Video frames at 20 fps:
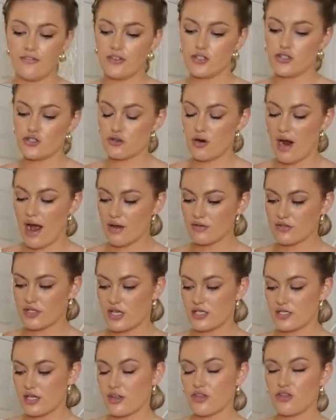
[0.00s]
for the
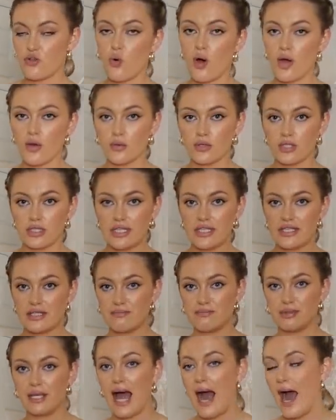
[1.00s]
trousers, I thought I ordered these
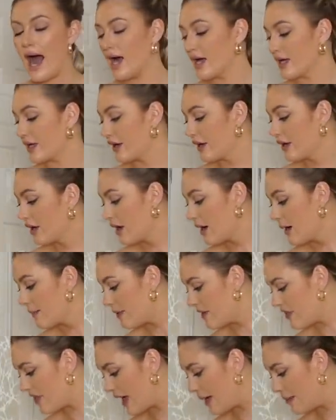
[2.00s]
in black,
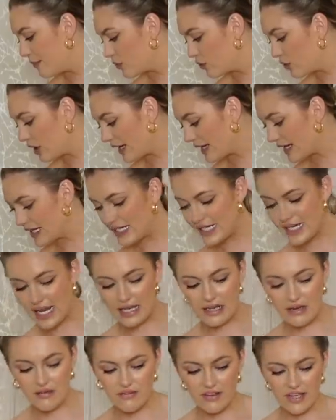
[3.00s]
but they're more like a
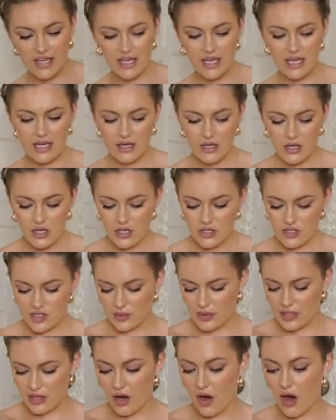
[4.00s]
navy. So
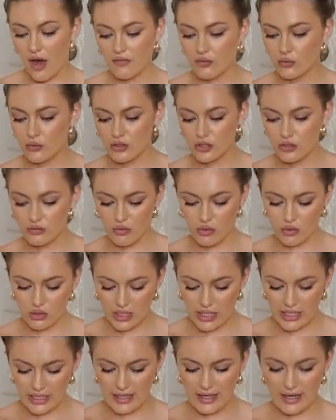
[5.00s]
either I've ordered the wrong
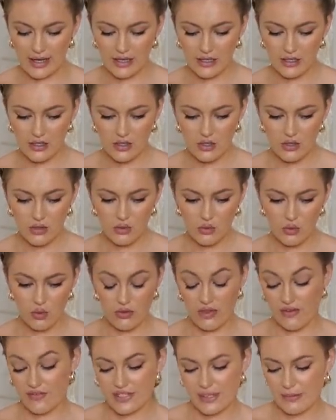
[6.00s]
colour or
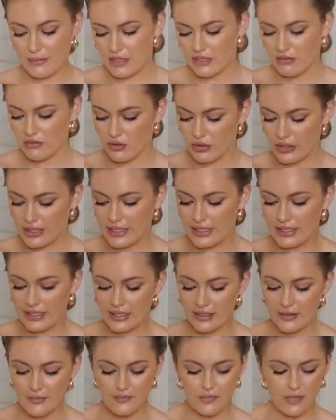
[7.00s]
they've sent me the wrong
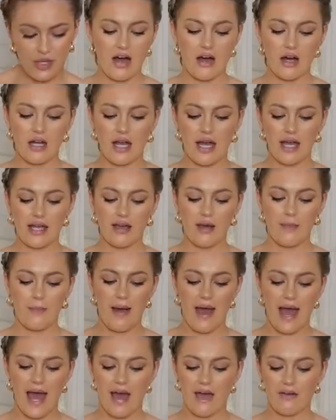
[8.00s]
colour. They are like a
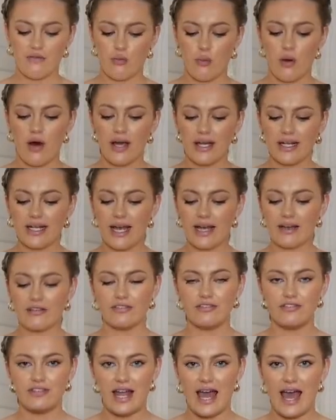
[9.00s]
pair of wide leg
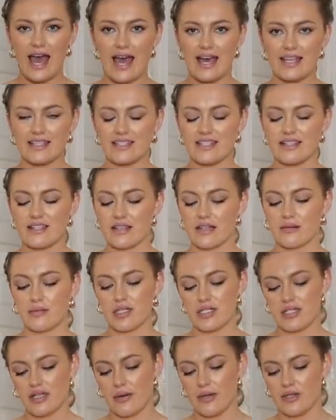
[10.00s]
flares. This is going to be
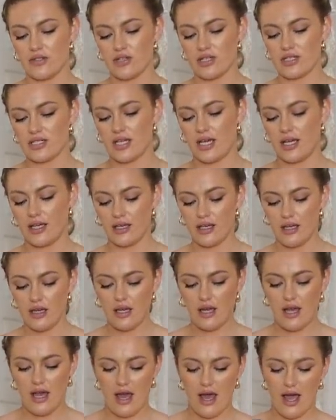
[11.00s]
so interesting.
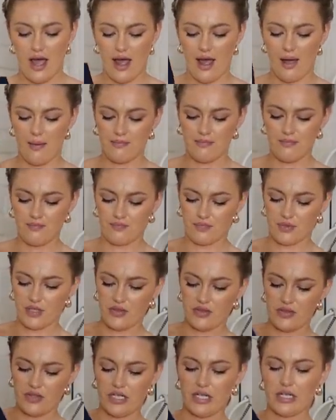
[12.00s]

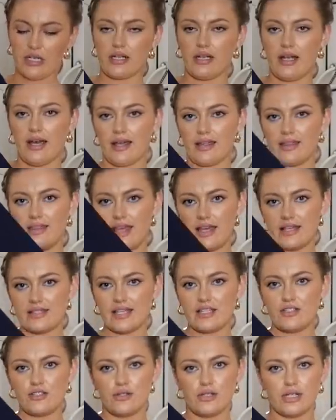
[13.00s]
That look like this.
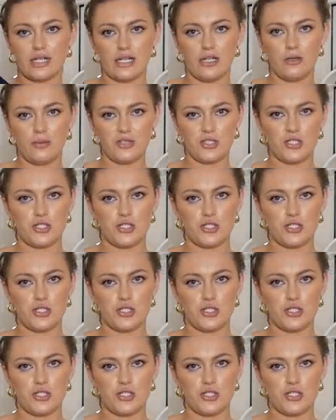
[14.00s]
They do look a little bit